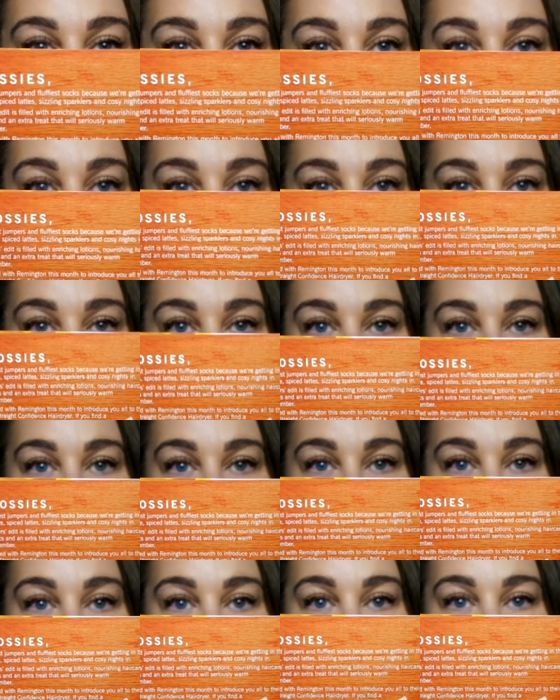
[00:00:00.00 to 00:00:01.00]

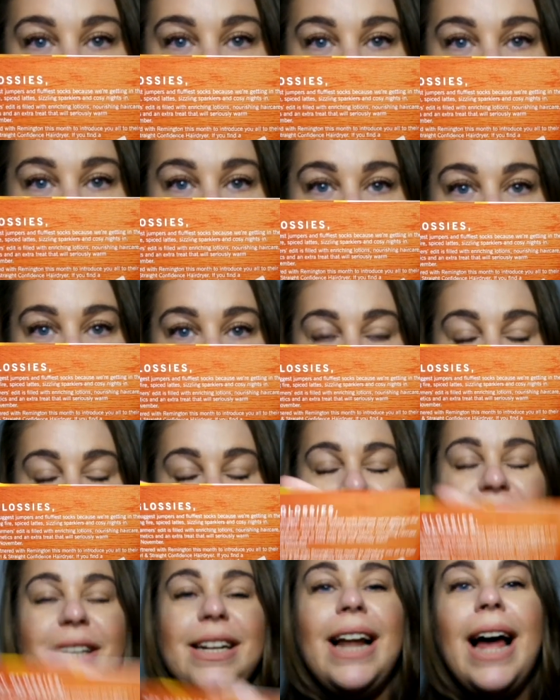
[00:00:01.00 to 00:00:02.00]
properly. My camera
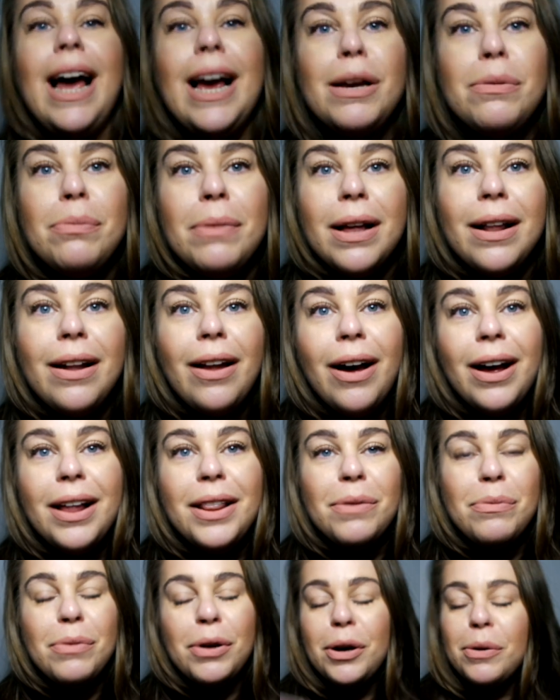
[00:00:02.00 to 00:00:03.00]
doesn't like me a lot at
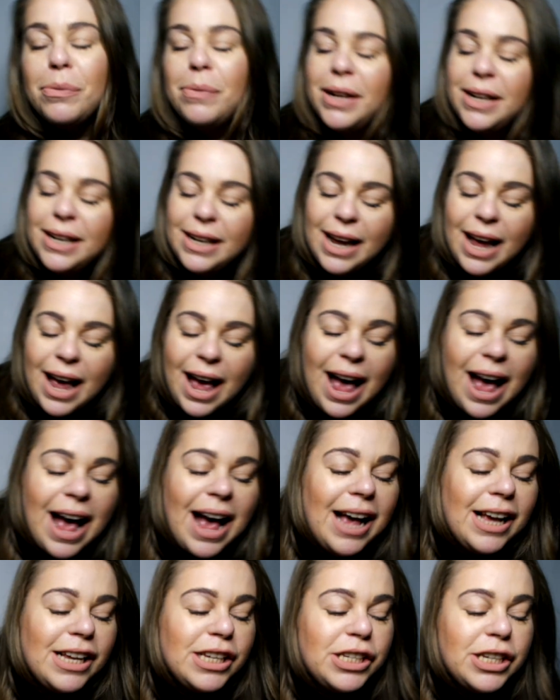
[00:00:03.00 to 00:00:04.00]
the moment.
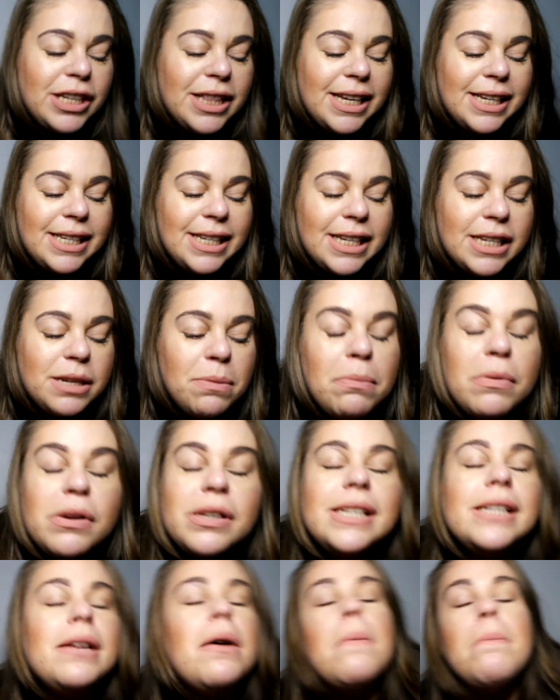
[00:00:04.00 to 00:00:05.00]
So this is a
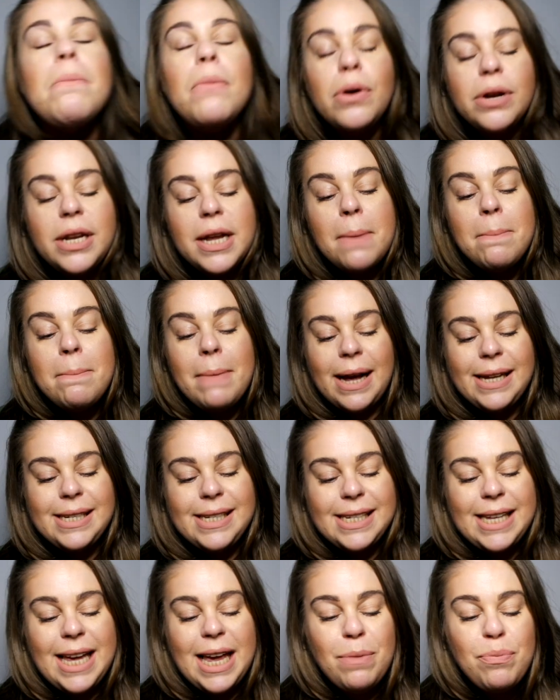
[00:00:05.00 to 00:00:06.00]
mud
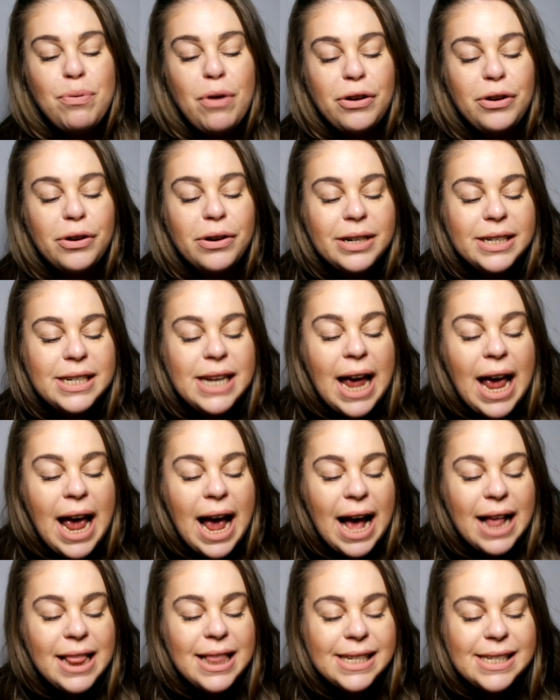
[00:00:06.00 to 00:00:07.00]
masky product,
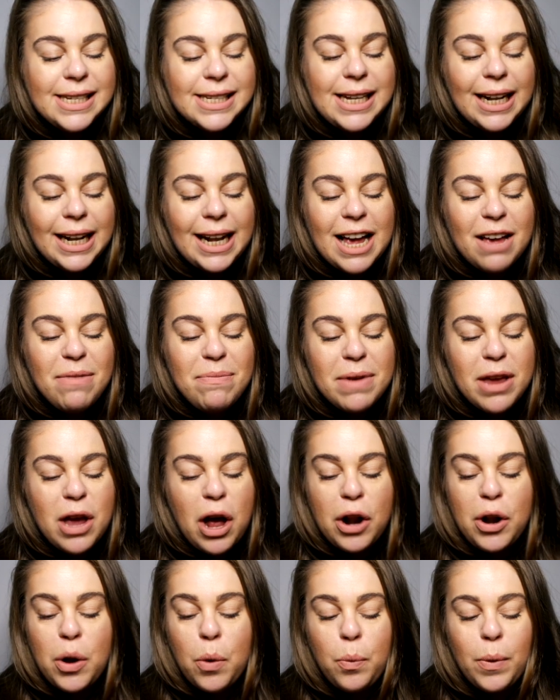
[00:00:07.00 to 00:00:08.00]
and this is a Leave Me
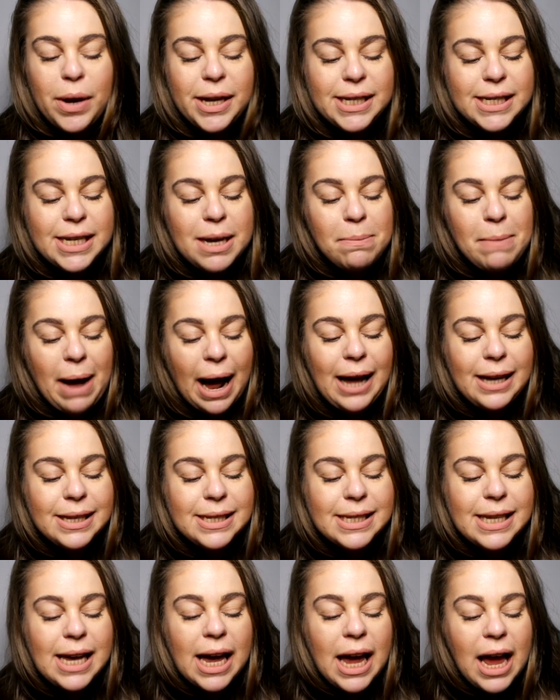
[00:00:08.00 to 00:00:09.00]
On winter
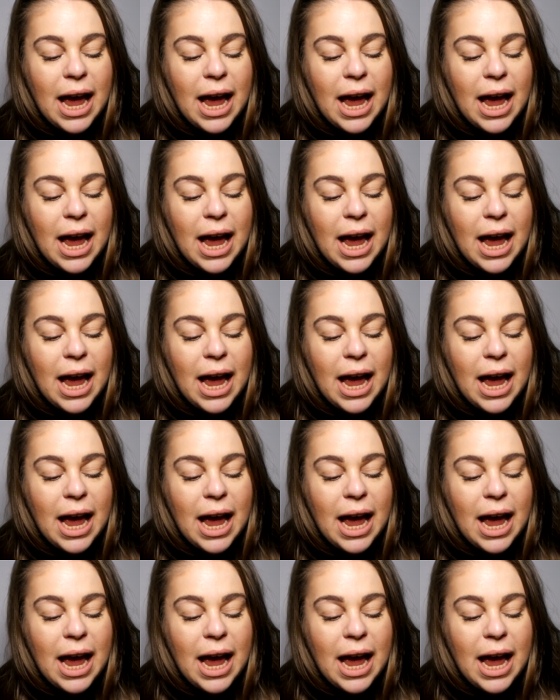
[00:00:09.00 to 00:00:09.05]
mask.